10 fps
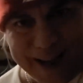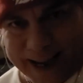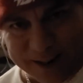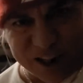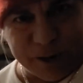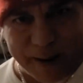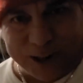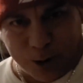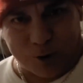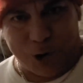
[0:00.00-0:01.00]
It's a
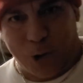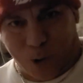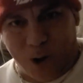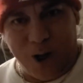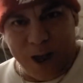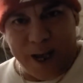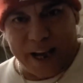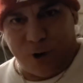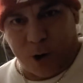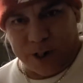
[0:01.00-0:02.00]
special tool
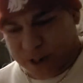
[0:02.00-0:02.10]
in order to